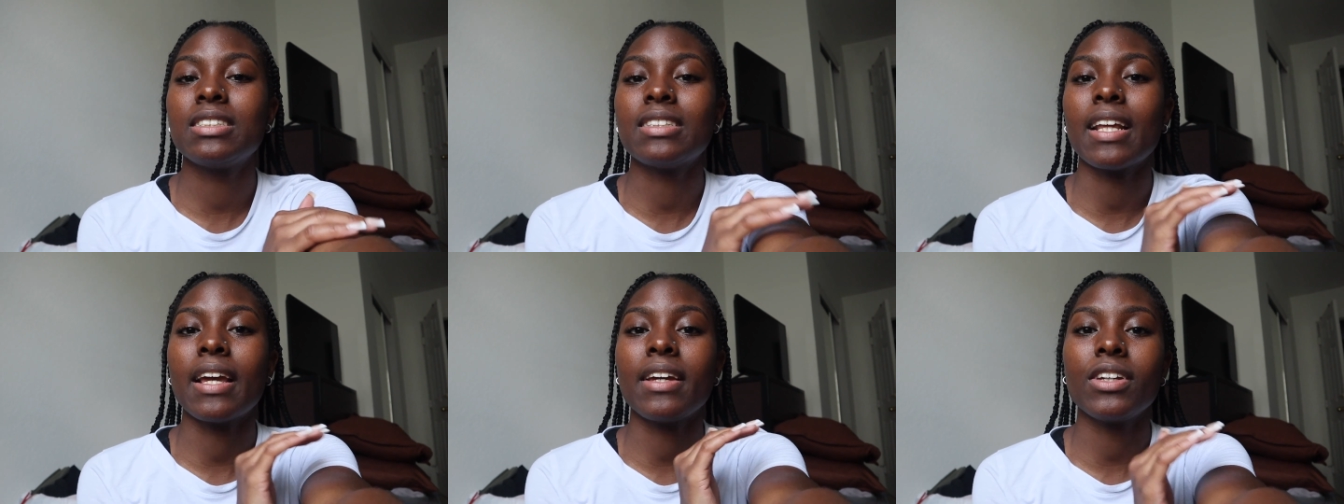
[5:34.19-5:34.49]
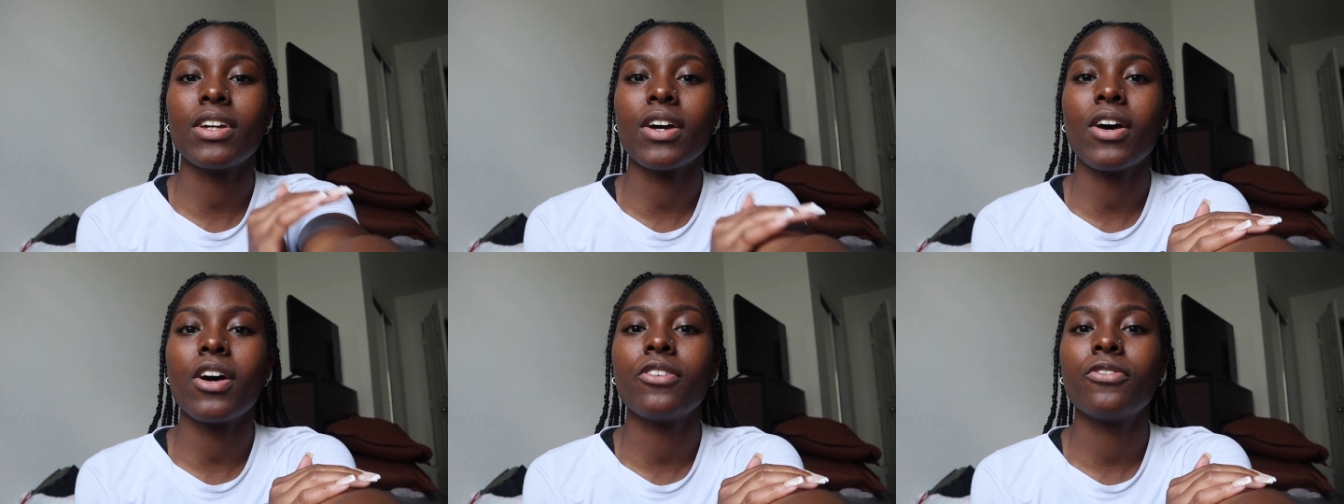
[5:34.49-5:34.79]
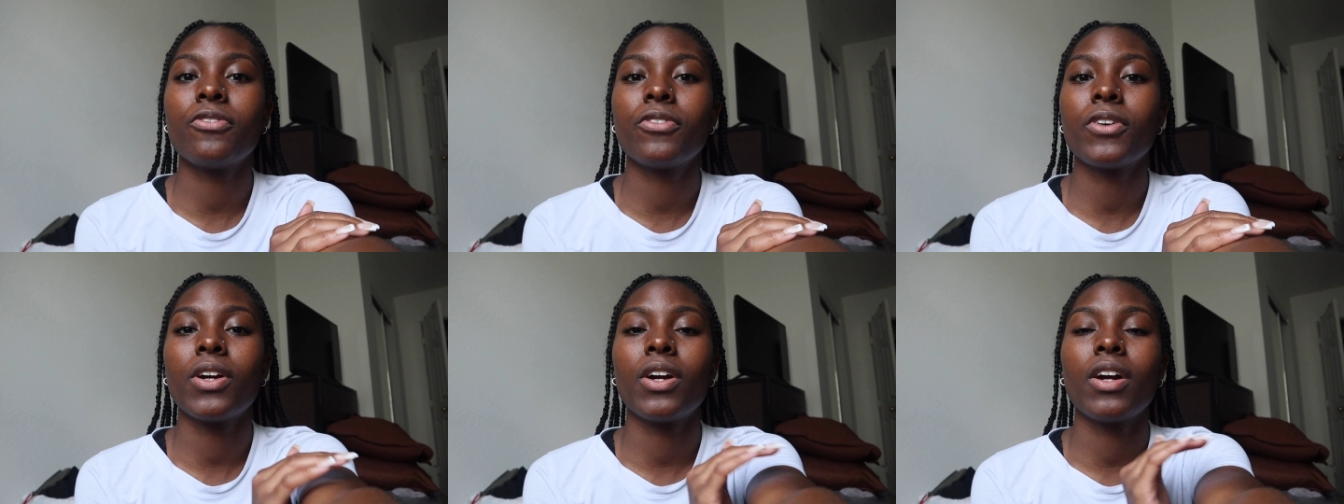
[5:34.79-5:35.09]
Thank y'all
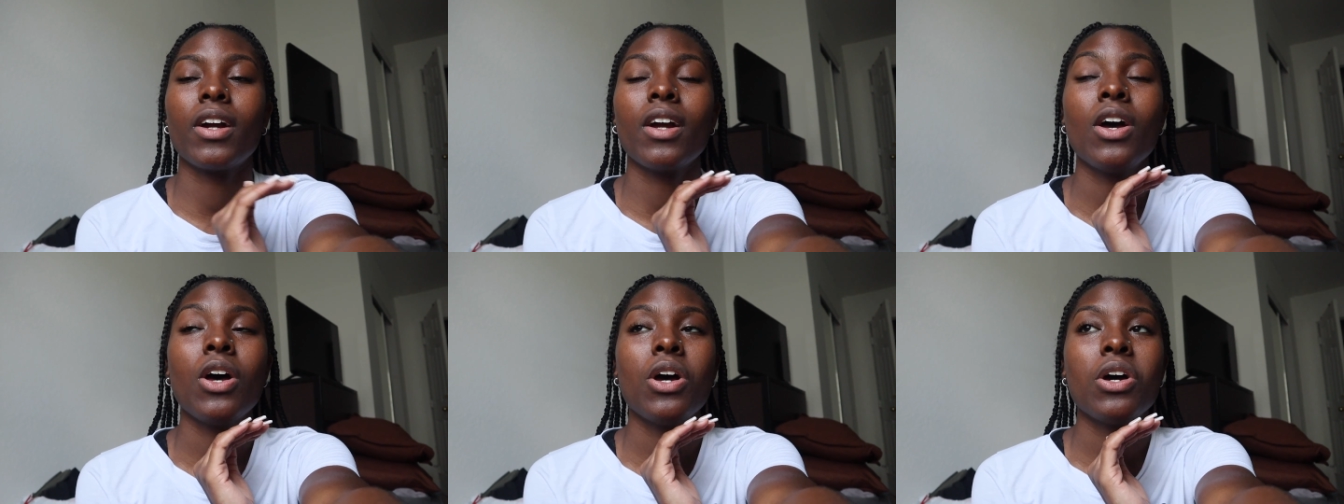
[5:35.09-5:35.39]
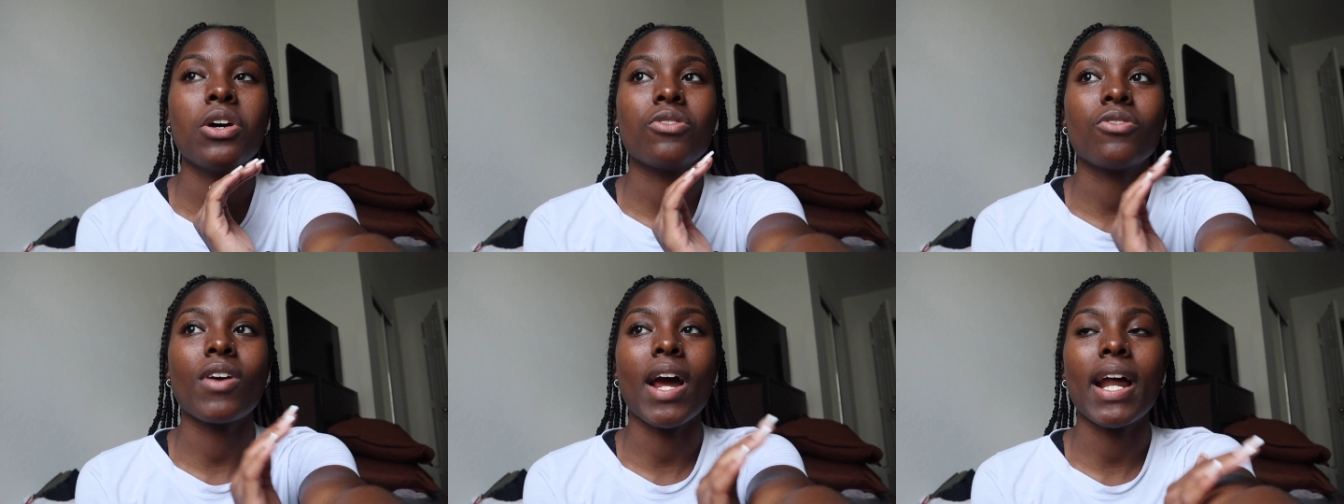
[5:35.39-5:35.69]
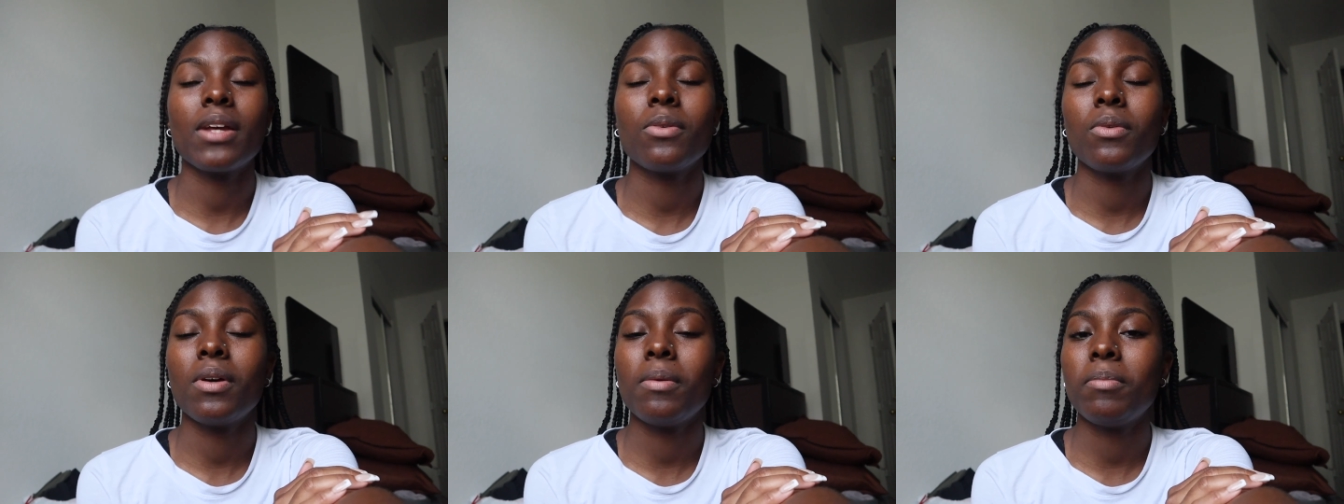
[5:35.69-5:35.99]
for
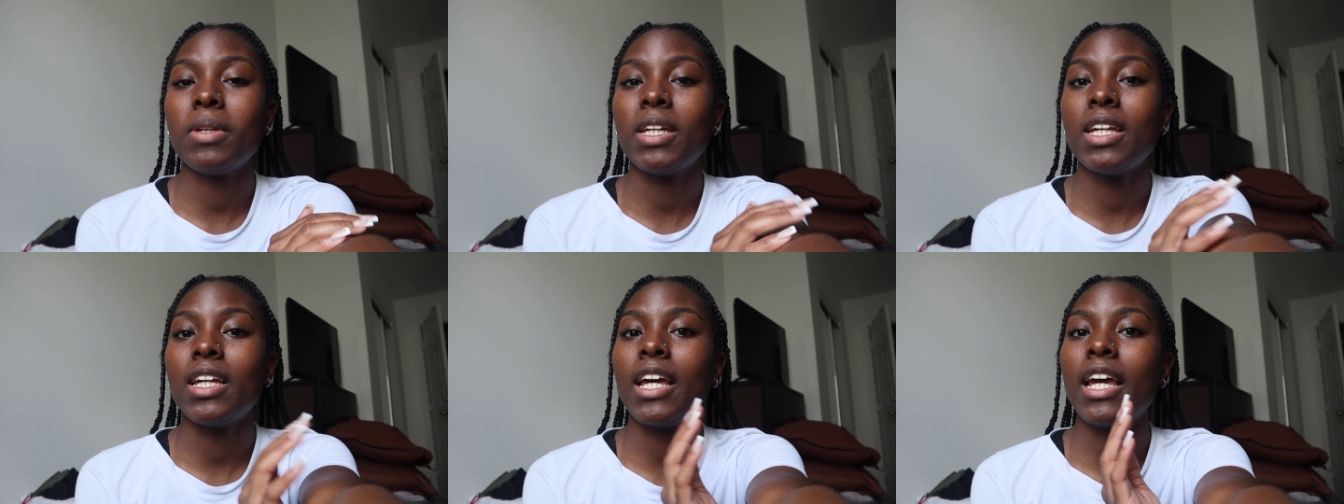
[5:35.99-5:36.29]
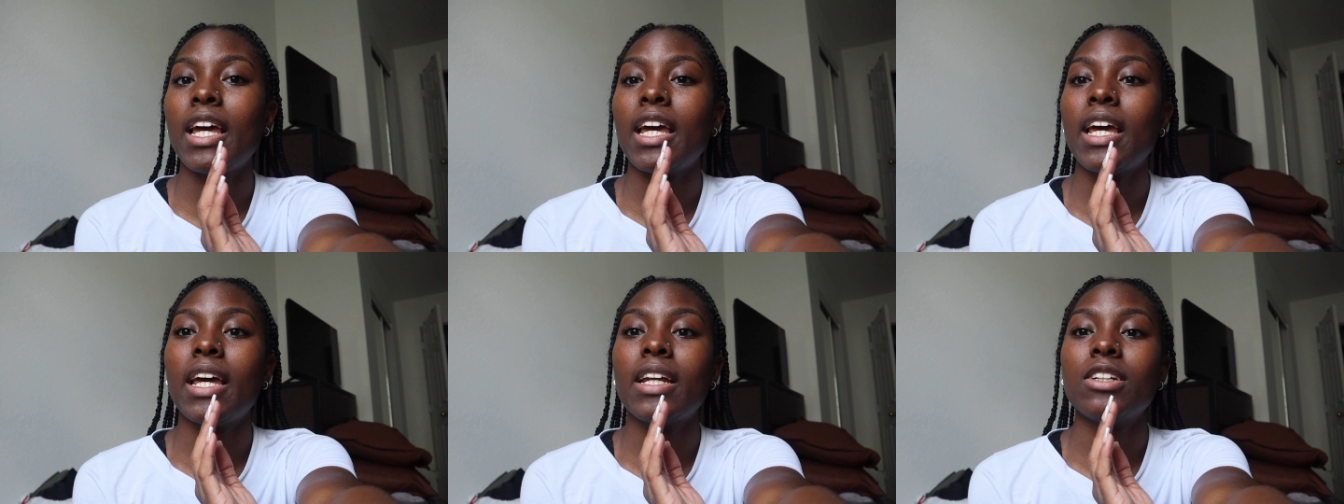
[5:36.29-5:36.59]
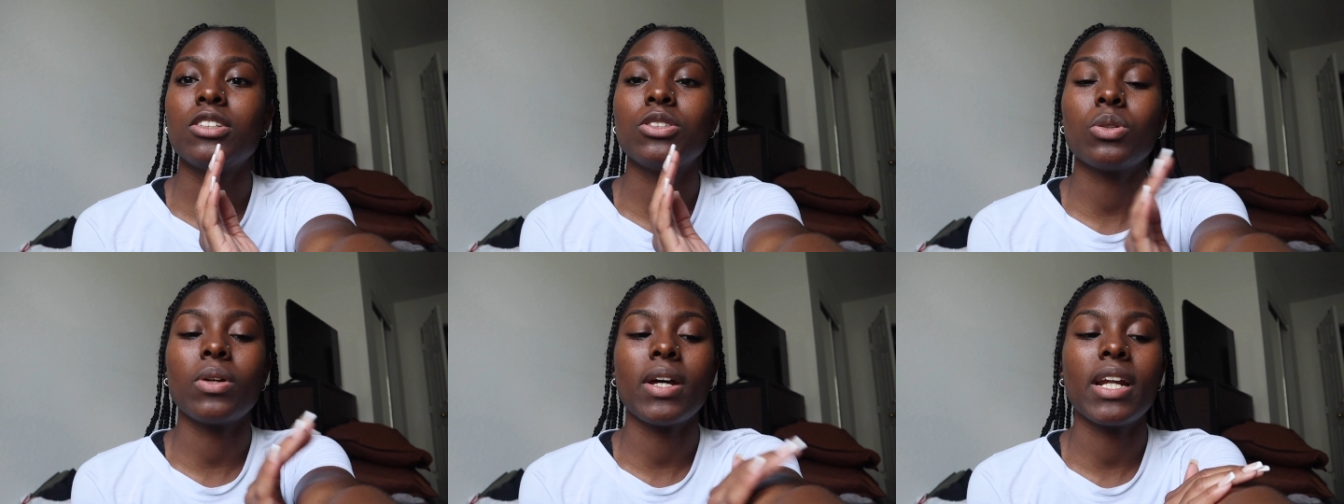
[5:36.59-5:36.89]
riding with me
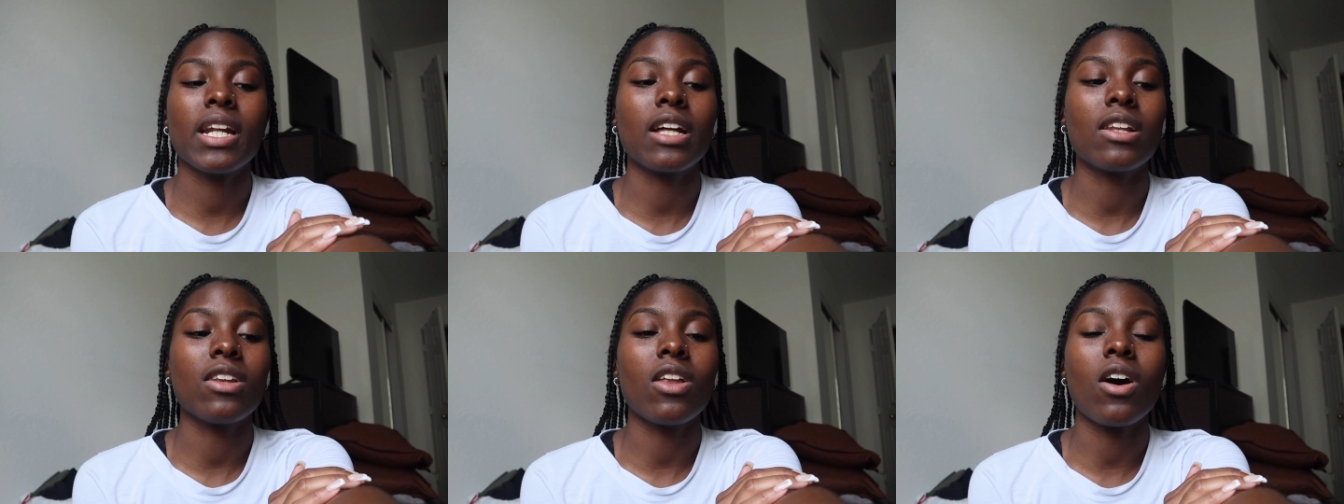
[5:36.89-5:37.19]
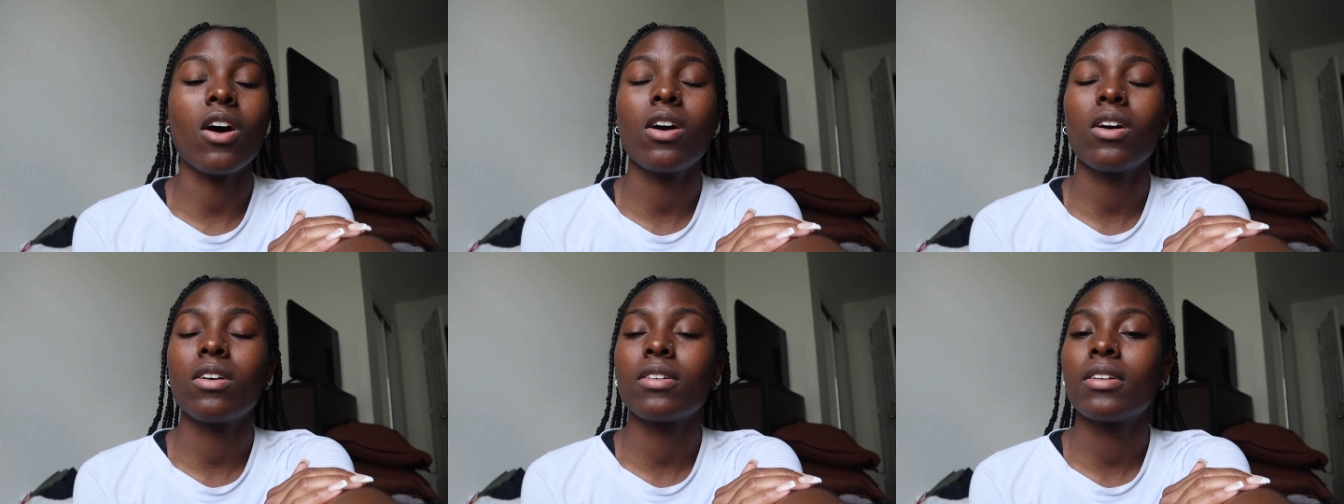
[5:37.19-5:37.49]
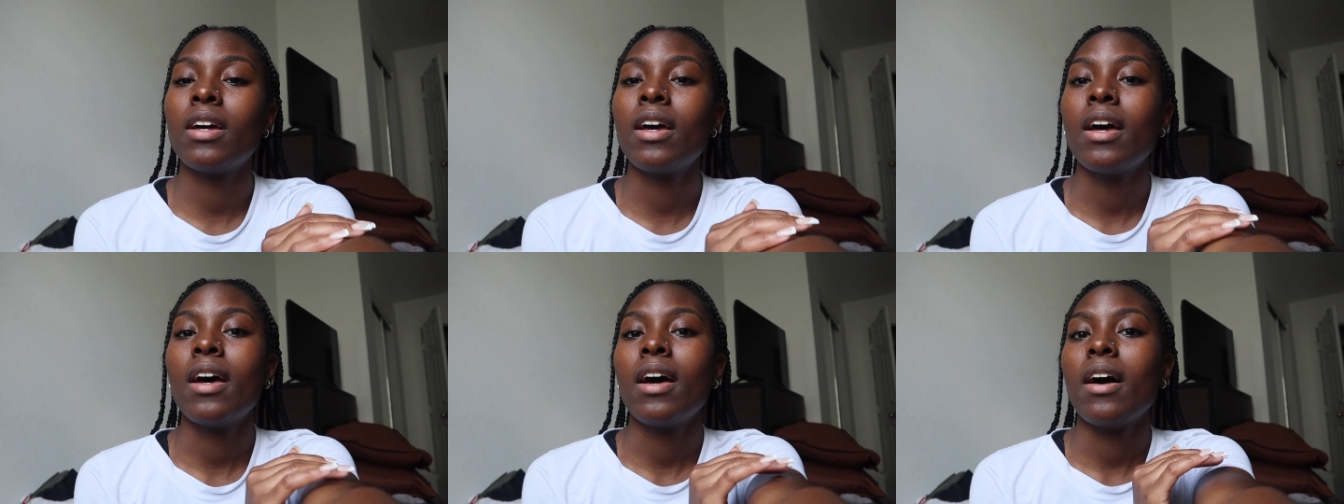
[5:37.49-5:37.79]
and joining along.